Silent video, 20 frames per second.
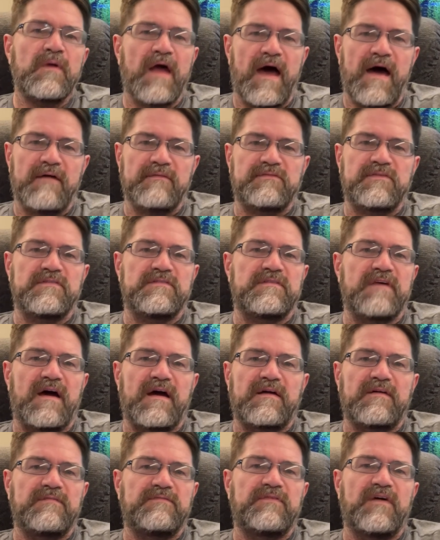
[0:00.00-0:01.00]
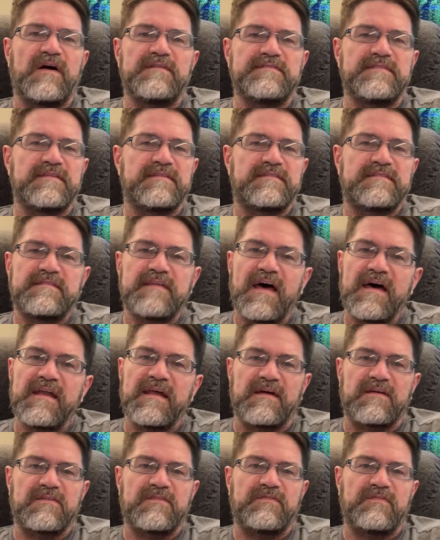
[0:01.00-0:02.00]
have to sacrifice
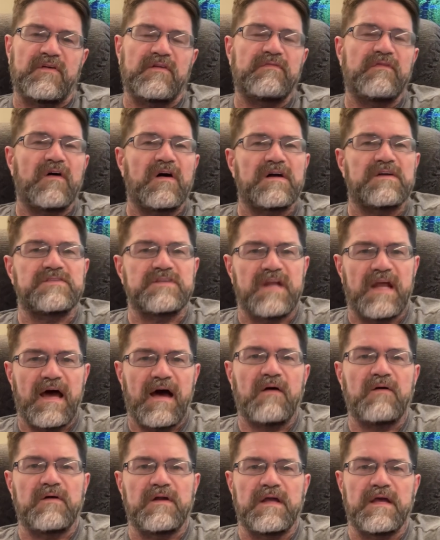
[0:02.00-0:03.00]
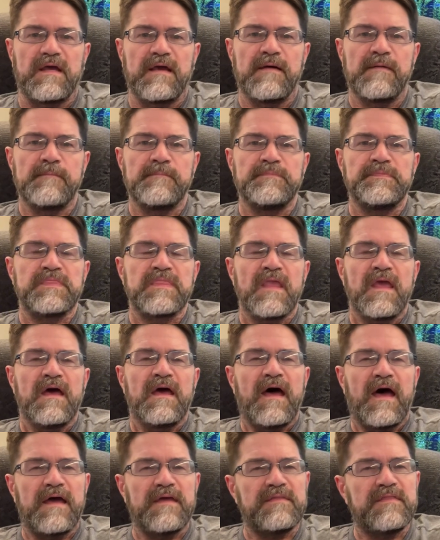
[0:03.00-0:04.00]
aesthetics for functionality.
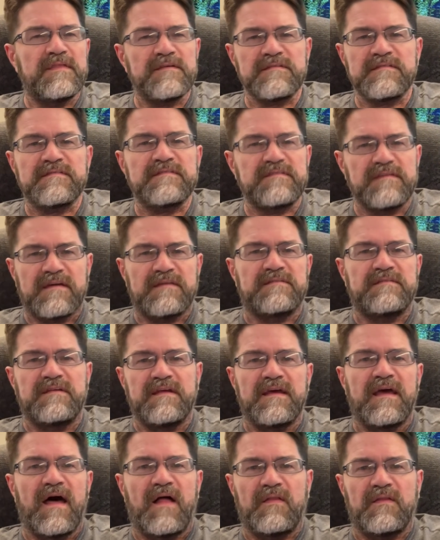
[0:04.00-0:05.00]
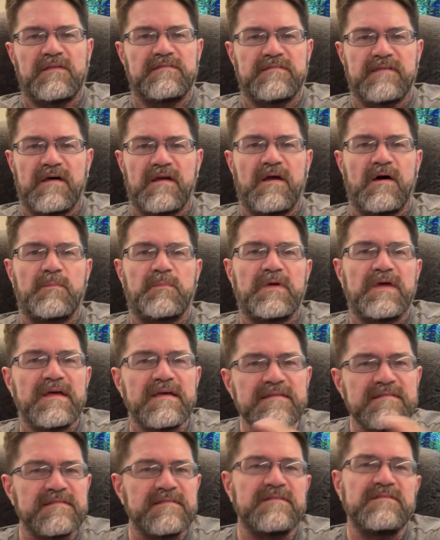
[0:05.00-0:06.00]
Hey, this 60-gallon setup
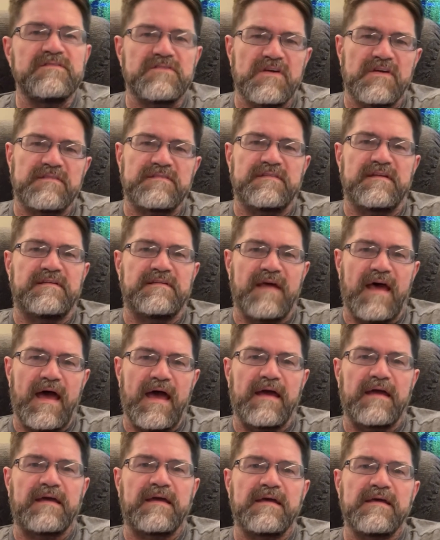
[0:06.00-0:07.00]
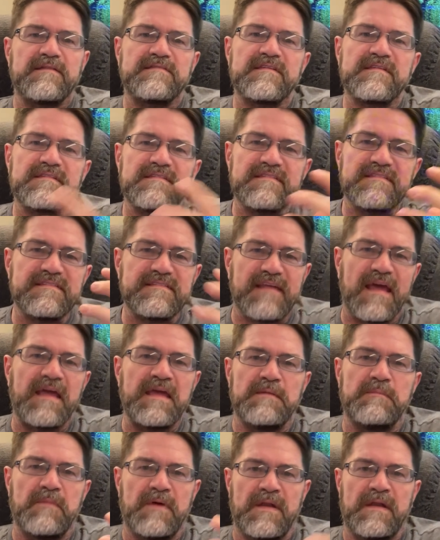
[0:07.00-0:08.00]
isn't just a tank, it's a
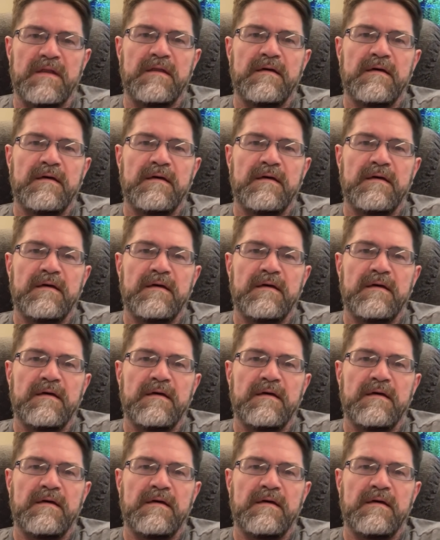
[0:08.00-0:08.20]
statement.